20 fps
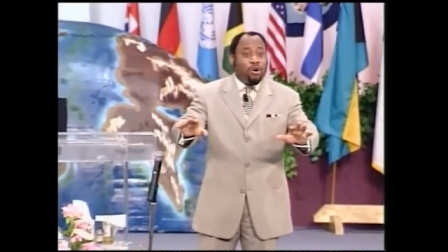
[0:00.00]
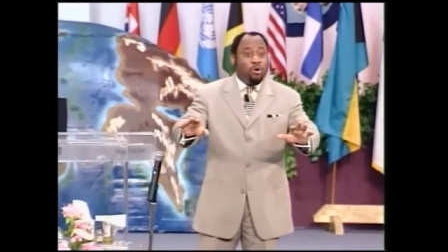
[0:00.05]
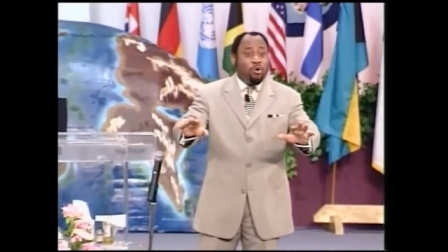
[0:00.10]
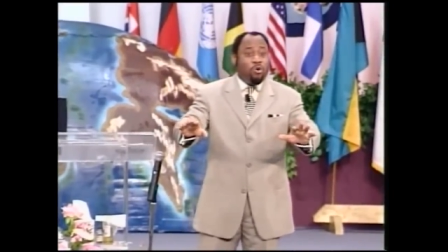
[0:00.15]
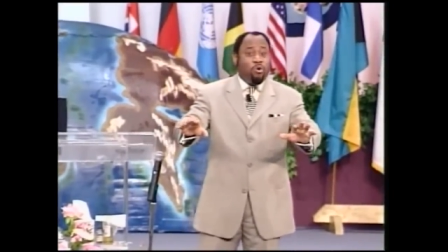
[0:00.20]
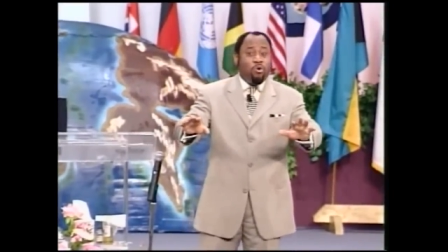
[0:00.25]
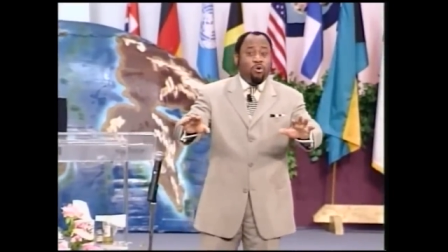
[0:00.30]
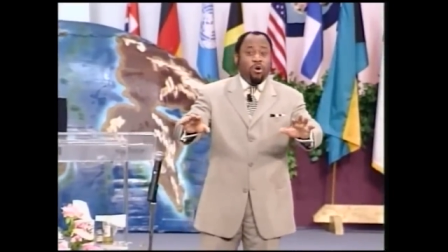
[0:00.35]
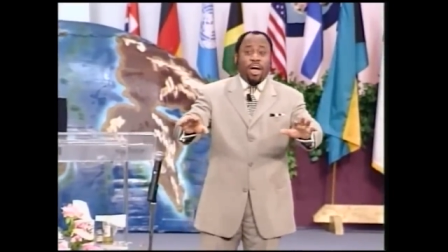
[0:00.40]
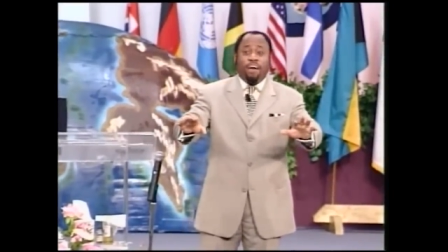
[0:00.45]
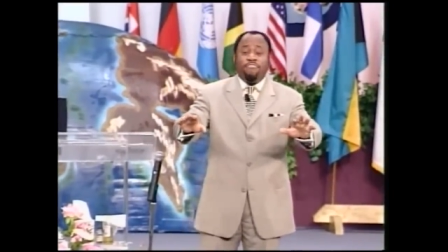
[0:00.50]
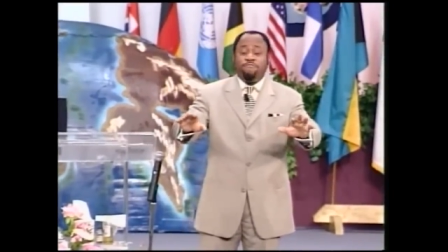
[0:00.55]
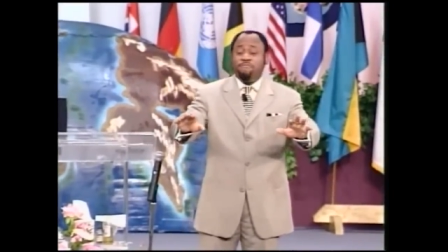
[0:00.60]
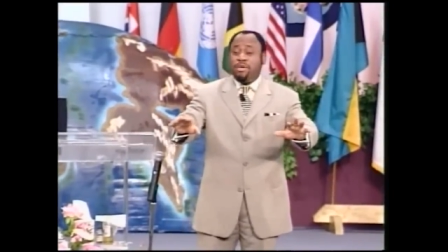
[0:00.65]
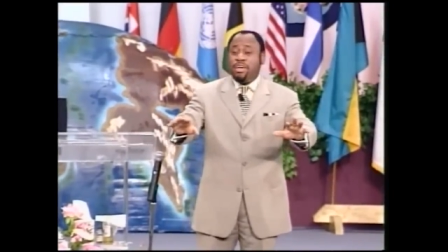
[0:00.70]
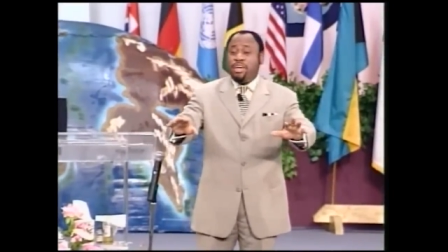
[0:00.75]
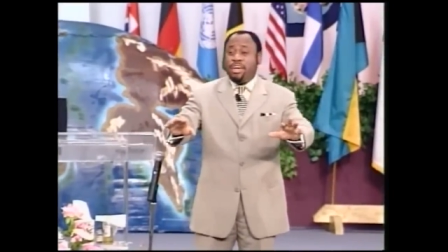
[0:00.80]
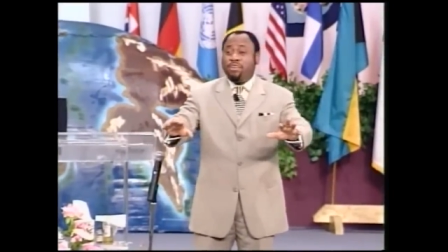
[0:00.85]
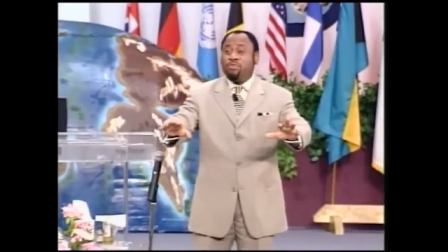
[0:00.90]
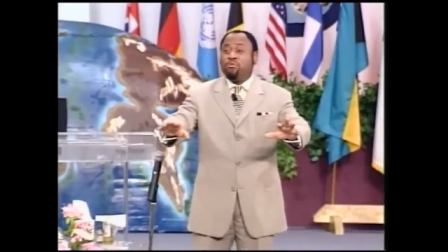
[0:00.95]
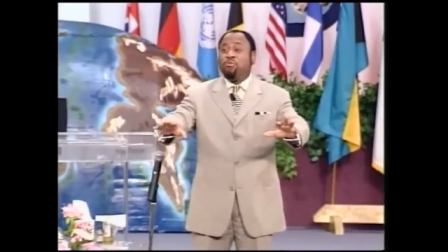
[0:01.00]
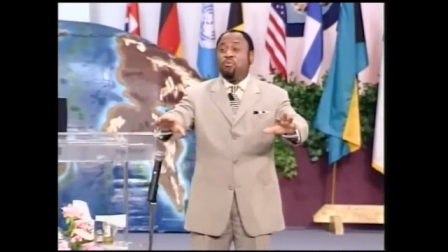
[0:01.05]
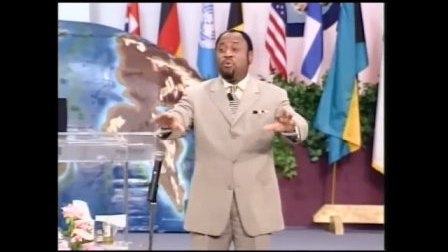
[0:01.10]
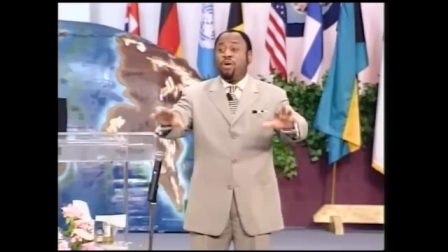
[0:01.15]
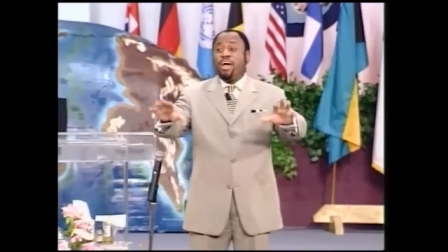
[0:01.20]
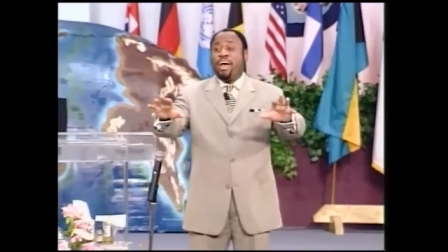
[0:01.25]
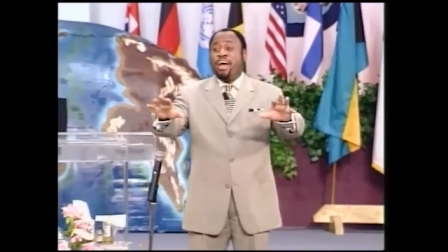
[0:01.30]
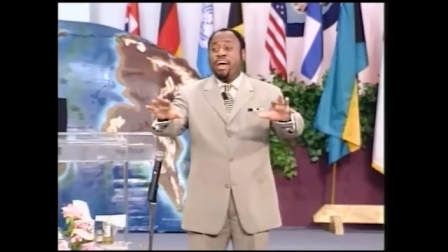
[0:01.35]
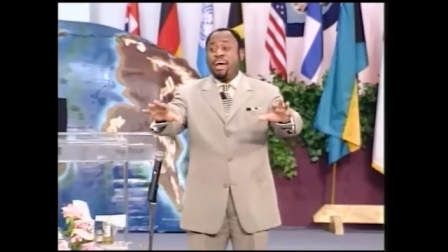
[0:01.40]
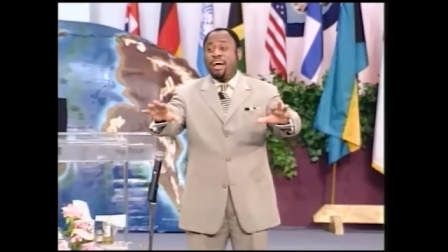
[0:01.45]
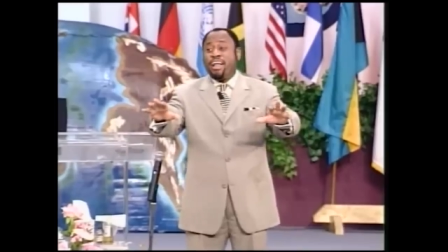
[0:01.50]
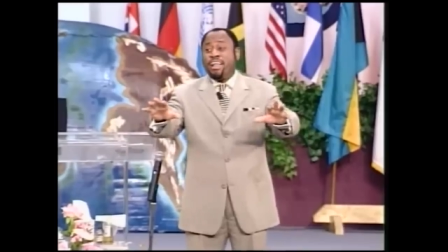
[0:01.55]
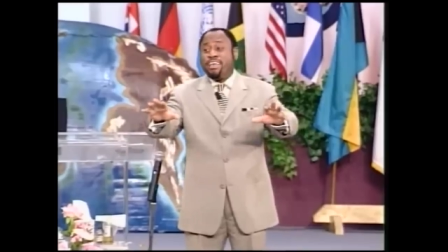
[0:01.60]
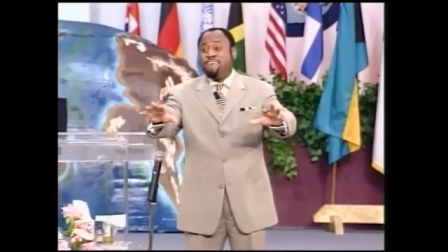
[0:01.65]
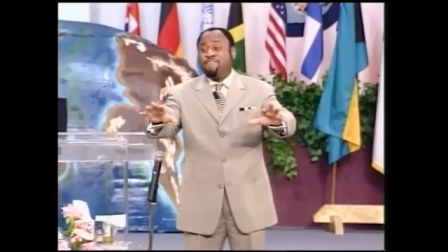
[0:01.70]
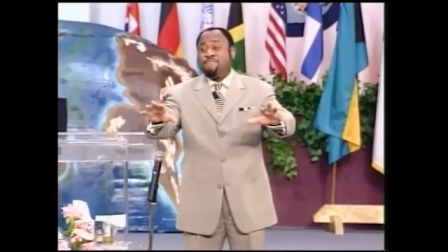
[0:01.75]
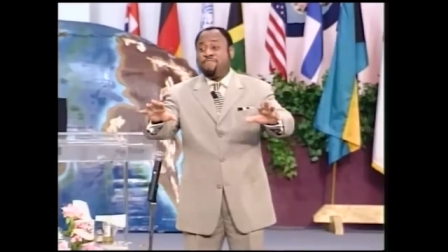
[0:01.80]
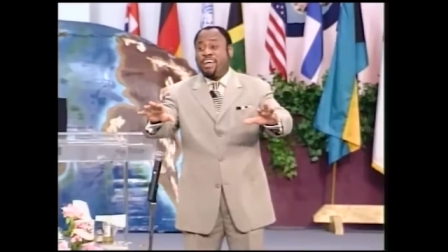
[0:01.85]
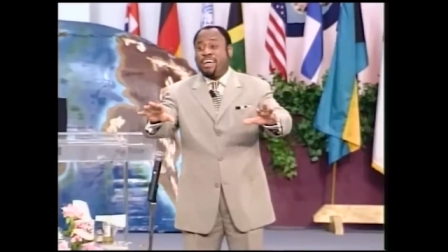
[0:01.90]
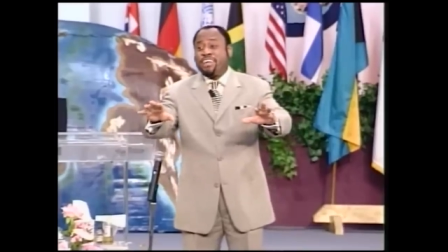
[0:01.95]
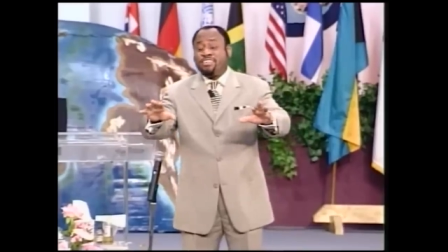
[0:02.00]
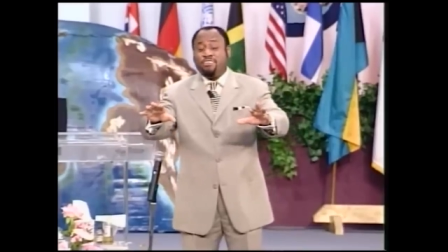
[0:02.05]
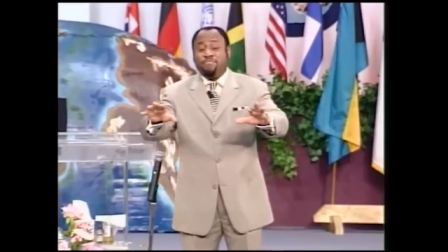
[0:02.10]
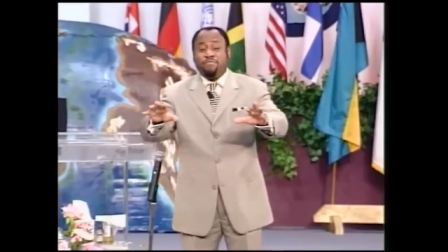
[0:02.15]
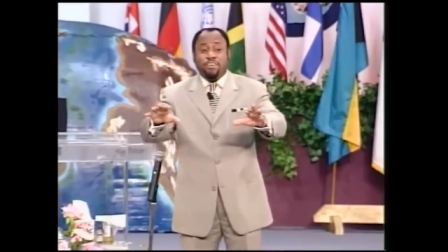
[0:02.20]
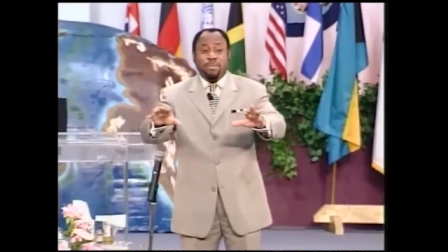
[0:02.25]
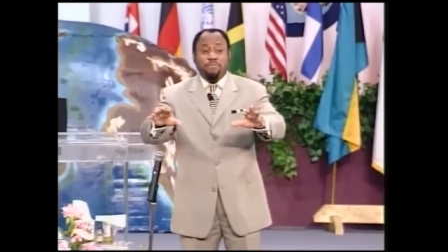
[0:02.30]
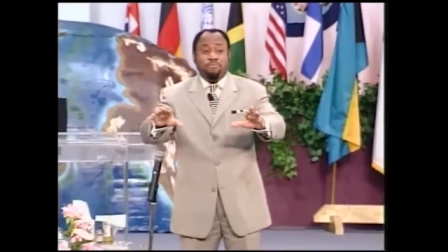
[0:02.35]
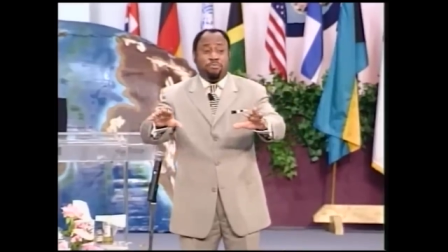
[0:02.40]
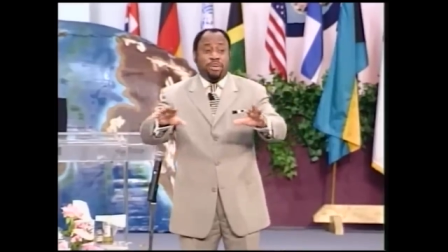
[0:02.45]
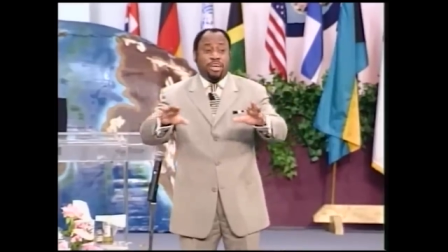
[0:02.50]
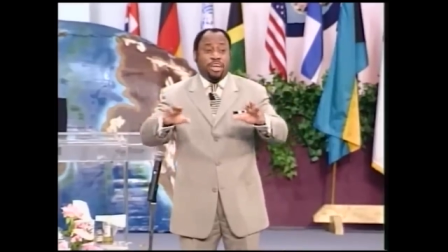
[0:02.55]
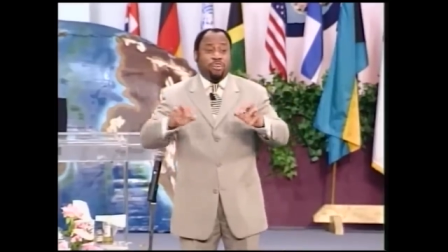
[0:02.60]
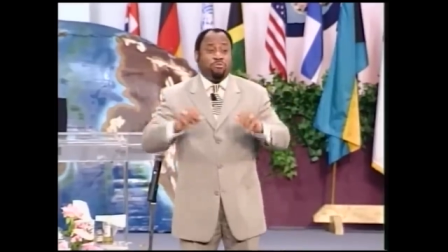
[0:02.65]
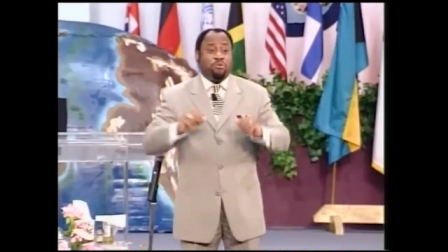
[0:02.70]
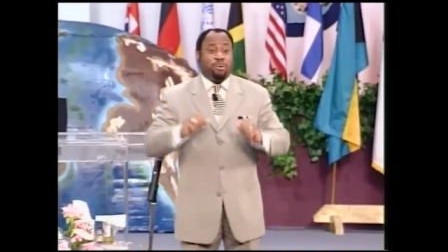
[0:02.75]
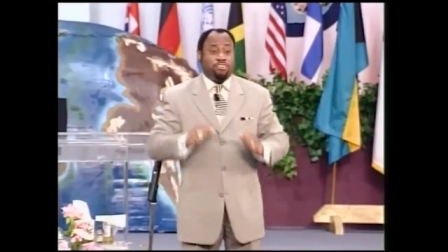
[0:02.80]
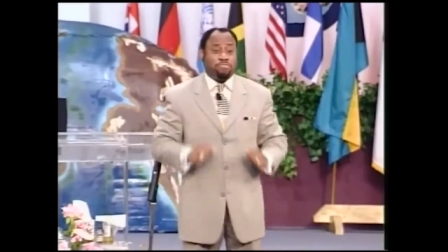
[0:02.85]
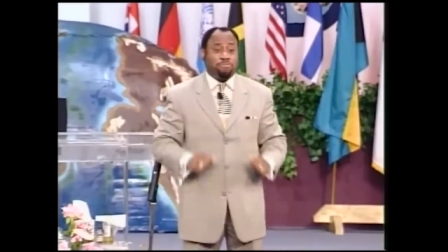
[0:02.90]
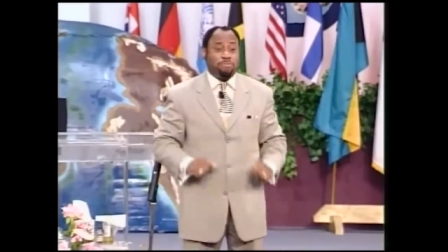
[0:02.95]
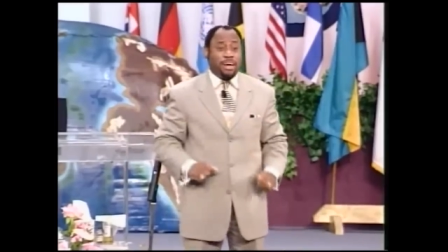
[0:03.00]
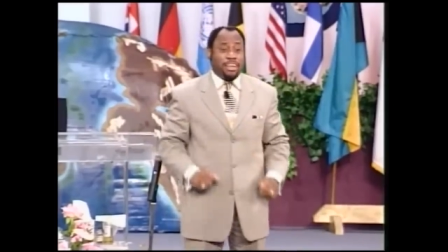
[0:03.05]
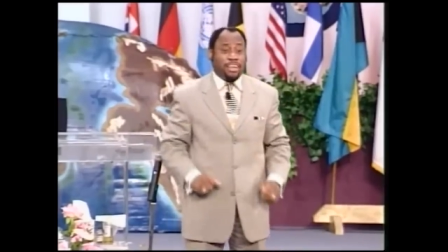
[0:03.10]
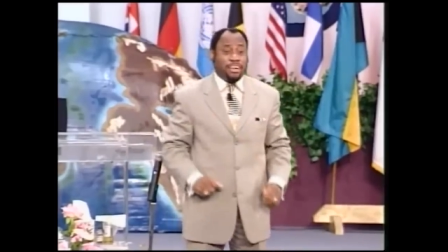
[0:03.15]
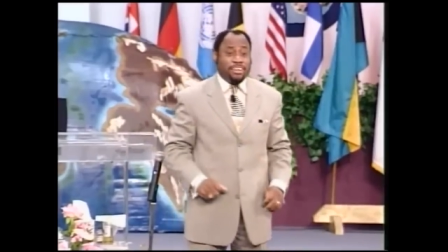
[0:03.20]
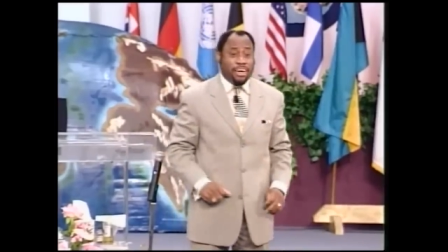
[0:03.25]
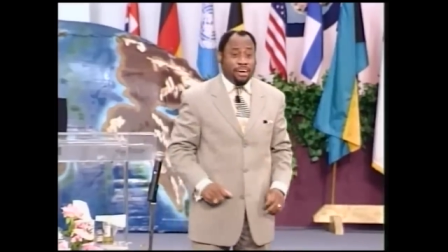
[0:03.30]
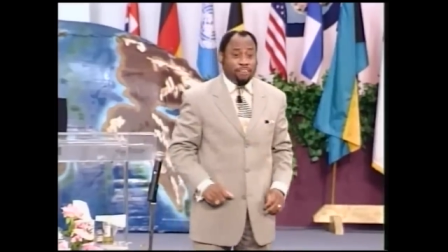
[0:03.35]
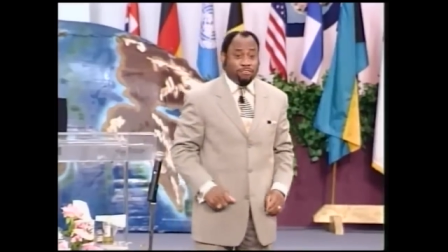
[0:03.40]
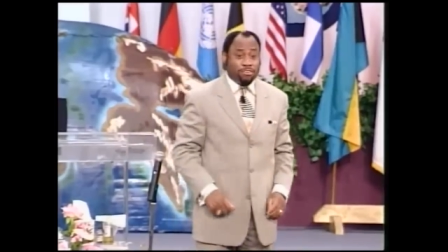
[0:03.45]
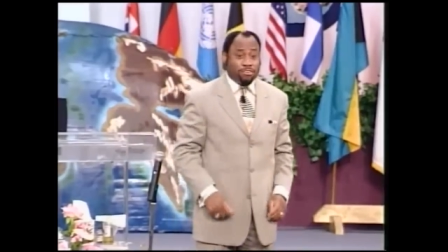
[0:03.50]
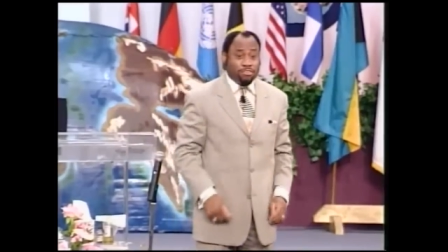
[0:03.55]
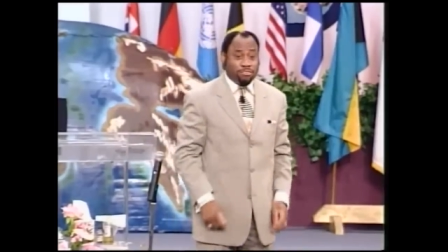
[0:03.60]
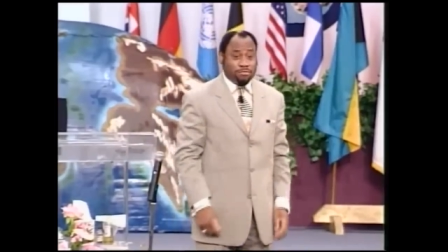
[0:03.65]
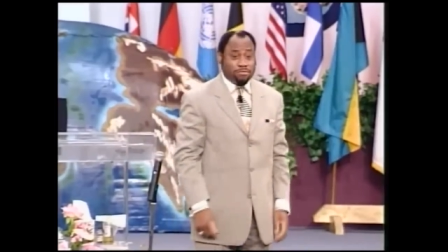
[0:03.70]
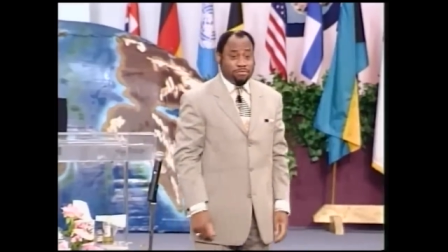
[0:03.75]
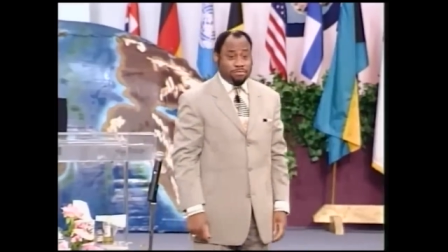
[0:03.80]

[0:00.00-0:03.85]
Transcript: who have been well effectively brainwashed by the devil